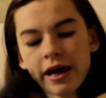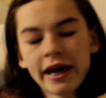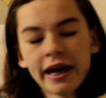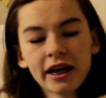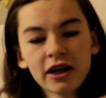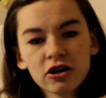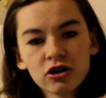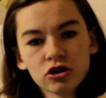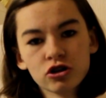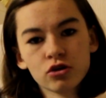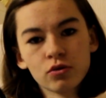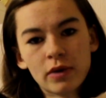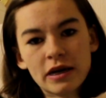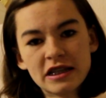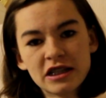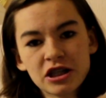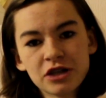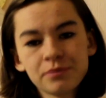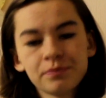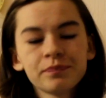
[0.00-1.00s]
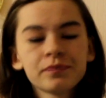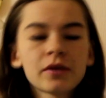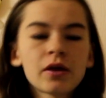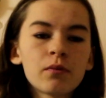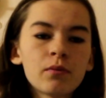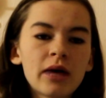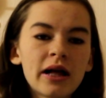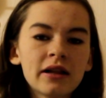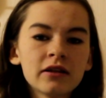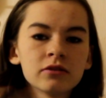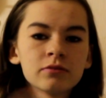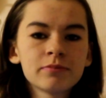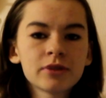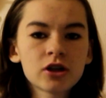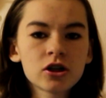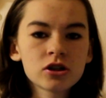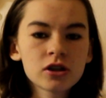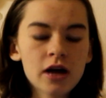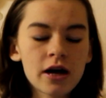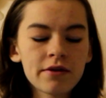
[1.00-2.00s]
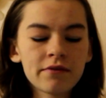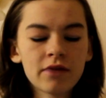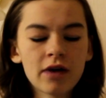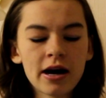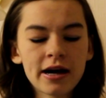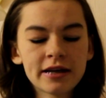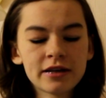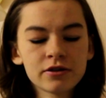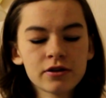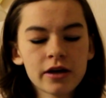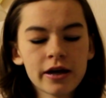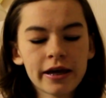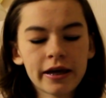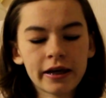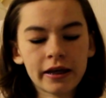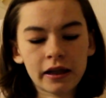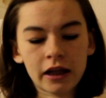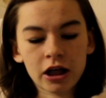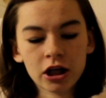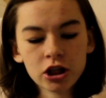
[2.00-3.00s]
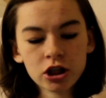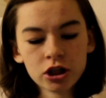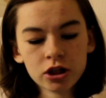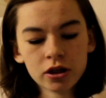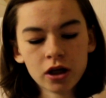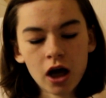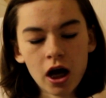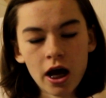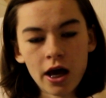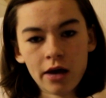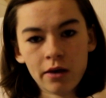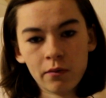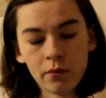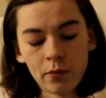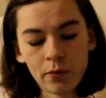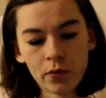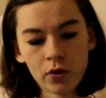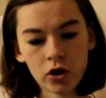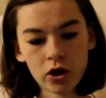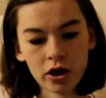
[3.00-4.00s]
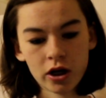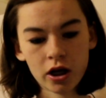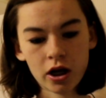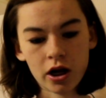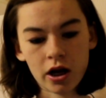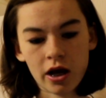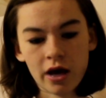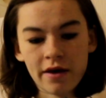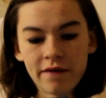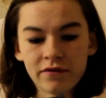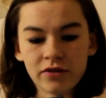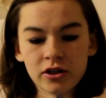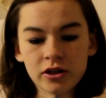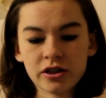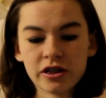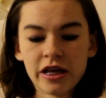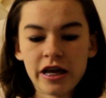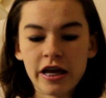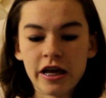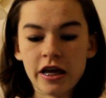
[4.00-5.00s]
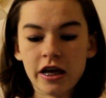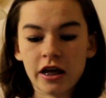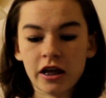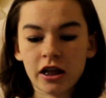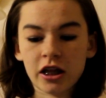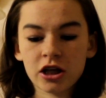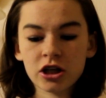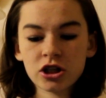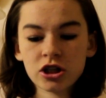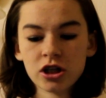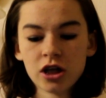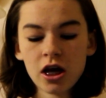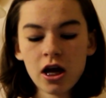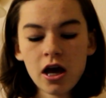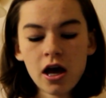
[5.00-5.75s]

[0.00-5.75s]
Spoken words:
English or Western? Well, because I ride English, I am gonna have to say English.